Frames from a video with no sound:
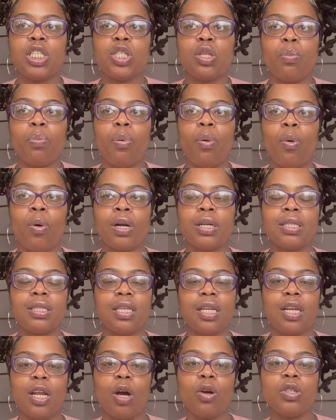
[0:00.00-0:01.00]
supports
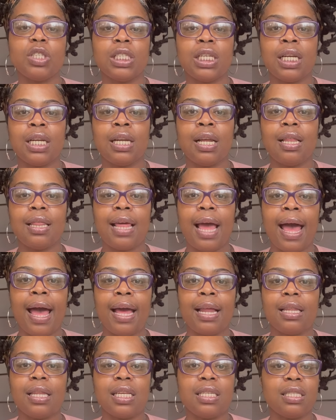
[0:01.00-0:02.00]
the notion
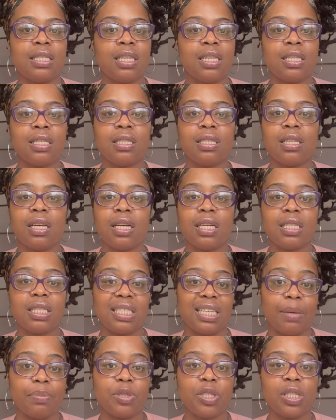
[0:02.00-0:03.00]
that this is the
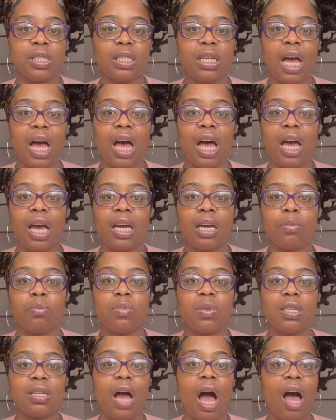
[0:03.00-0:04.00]
conception time,
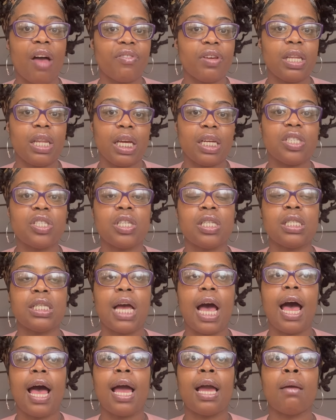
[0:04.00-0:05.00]
ovulation
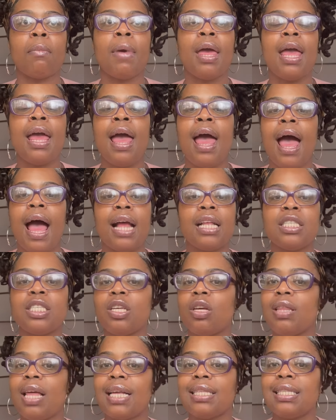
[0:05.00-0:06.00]
time. And
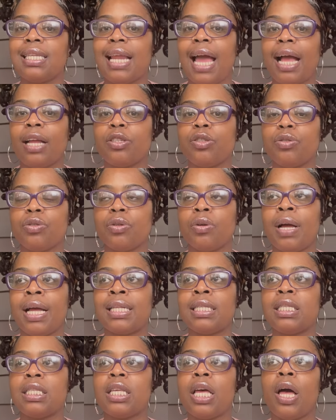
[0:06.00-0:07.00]
so that's natural.
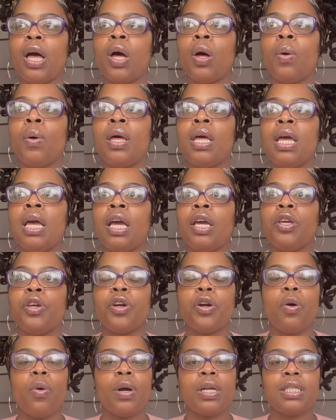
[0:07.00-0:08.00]
And so
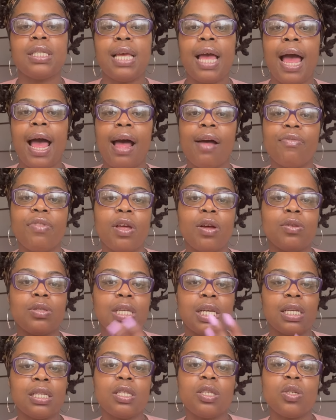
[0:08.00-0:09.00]
you're going to have those
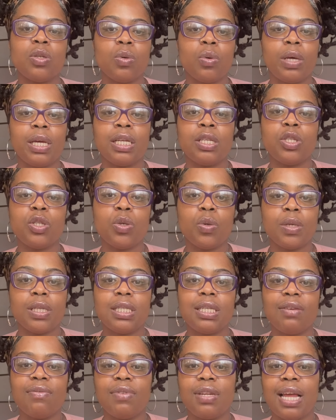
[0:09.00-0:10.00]

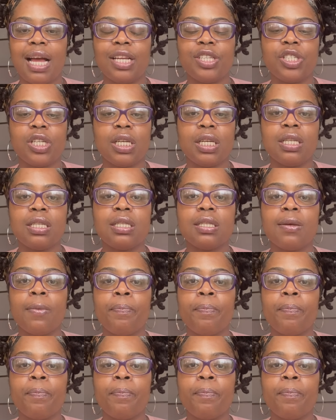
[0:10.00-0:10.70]
intuitive nudges.